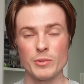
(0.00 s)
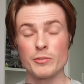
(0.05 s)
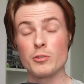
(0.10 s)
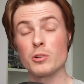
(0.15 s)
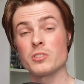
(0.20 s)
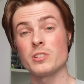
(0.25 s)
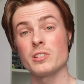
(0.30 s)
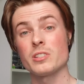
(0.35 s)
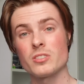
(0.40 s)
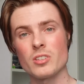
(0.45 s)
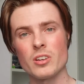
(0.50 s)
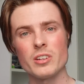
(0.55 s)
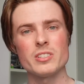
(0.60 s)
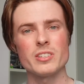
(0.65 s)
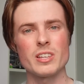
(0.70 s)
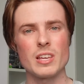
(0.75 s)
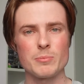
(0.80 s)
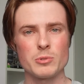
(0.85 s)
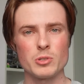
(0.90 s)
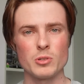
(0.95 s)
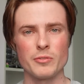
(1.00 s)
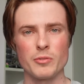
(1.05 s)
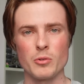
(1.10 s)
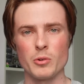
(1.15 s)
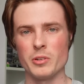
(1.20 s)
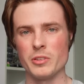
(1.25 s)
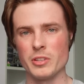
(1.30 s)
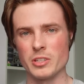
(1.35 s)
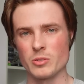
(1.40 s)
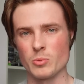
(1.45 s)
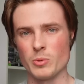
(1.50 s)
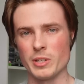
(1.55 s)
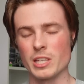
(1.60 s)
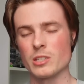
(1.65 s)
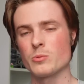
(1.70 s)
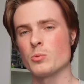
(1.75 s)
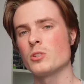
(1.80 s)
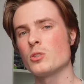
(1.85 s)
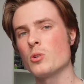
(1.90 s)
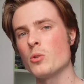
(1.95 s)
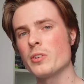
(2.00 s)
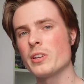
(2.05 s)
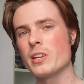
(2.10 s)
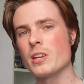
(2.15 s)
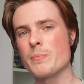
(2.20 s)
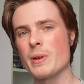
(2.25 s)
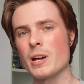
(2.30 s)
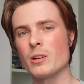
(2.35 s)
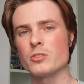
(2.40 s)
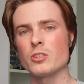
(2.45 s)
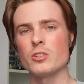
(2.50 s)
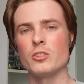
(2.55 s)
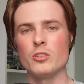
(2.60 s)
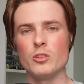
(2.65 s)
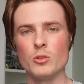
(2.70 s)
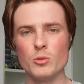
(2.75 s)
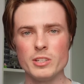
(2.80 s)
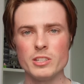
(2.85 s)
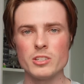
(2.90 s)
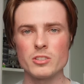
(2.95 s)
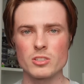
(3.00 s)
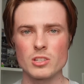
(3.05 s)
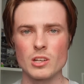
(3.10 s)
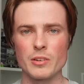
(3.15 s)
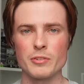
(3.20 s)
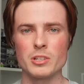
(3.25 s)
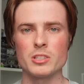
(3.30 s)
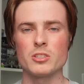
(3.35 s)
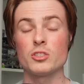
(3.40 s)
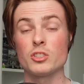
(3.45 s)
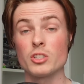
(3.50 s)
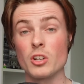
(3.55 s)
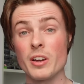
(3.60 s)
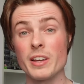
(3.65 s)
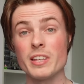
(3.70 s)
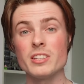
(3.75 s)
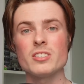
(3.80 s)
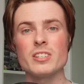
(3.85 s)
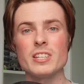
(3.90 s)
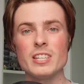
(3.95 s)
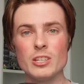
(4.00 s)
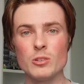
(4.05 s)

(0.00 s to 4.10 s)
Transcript: We've got an exciting episode for you this week as we're talking about a newly discovered giant